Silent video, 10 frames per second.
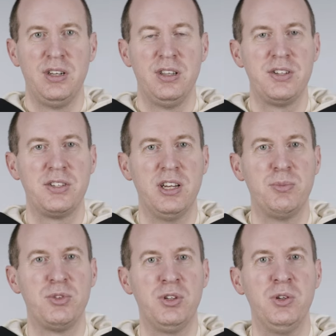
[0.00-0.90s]
This
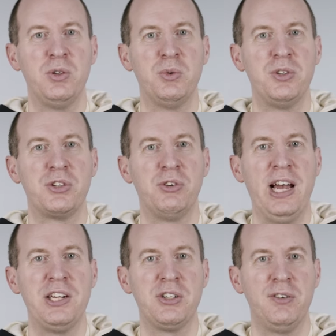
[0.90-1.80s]
step, too, was
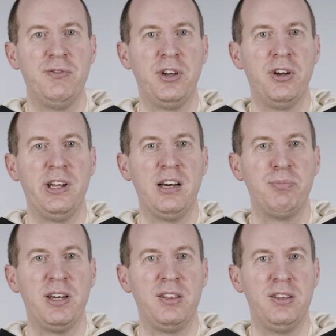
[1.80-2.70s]
gradually figured
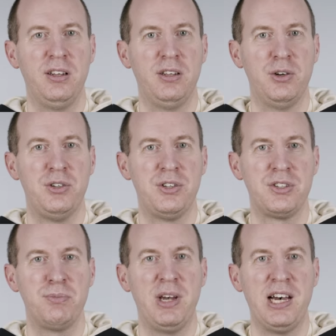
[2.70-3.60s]
out by
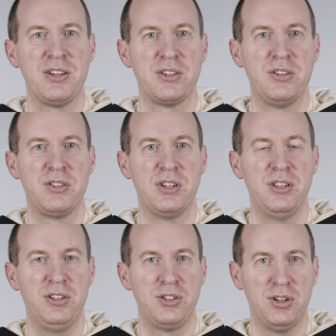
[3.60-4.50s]
theologians and pastors
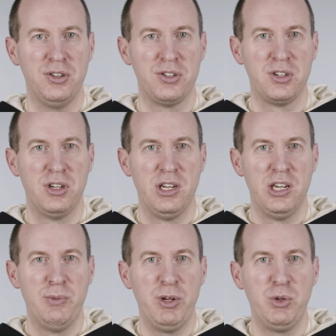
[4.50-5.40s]
in the Church
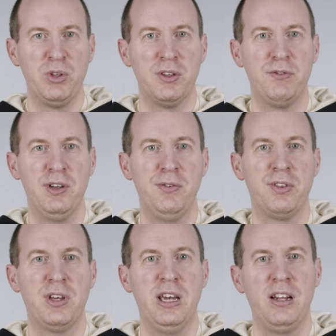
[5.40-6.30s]
between the
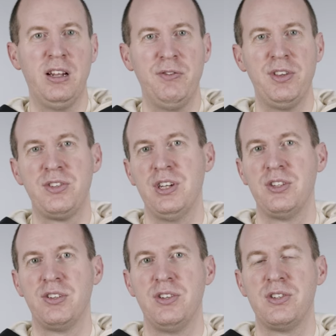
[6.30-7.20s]
5th and 11th
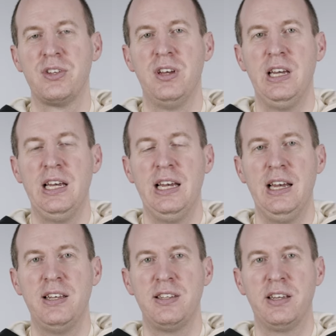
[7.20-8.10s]
centuries
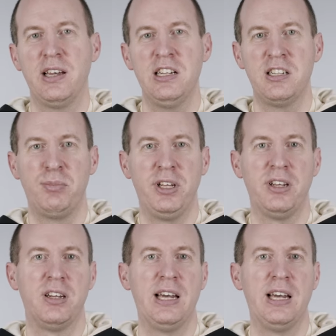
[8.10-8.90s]
as they contemplated